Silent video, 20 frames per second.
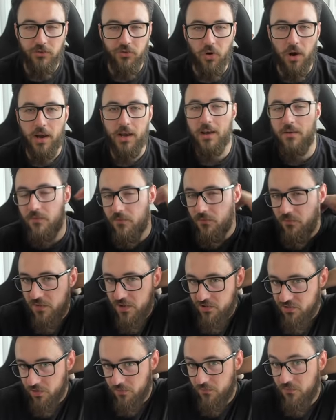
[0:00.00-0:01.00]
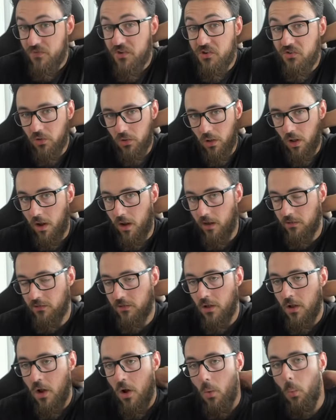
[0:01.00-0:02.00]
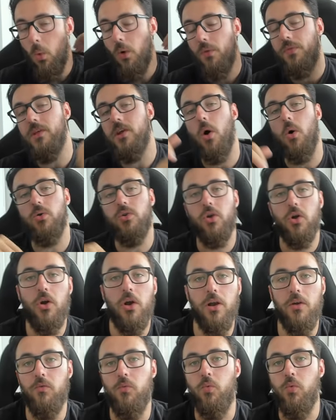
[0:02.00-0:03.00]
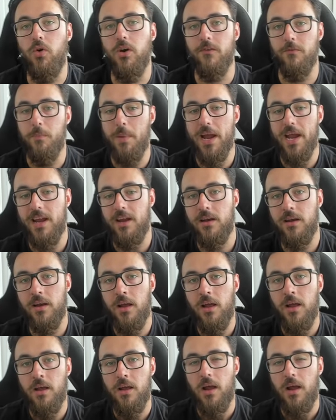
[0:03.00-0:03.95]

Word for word: try and envision, visualize what the alternative would have been